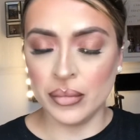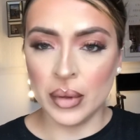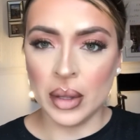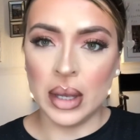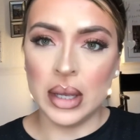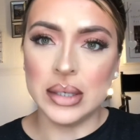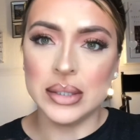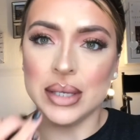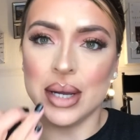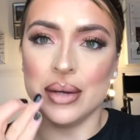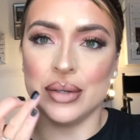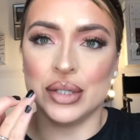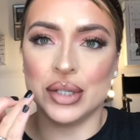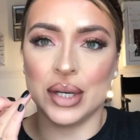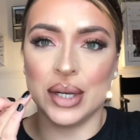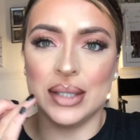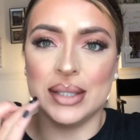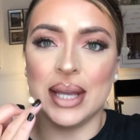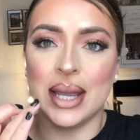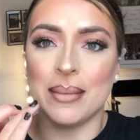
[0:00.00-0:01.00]
So I'm just
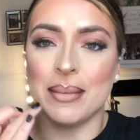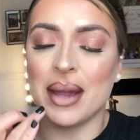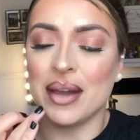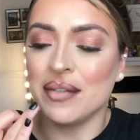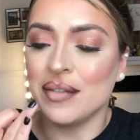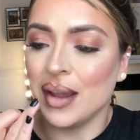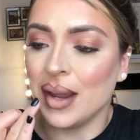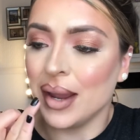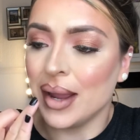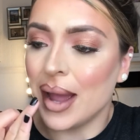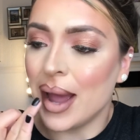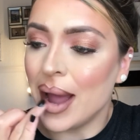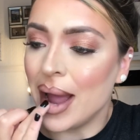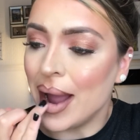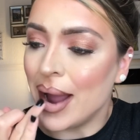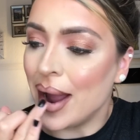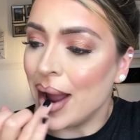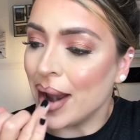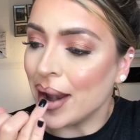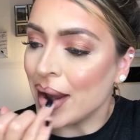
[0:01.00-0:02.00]
going to take my finger
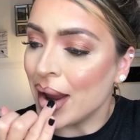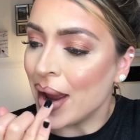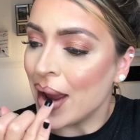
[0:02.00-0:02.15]
and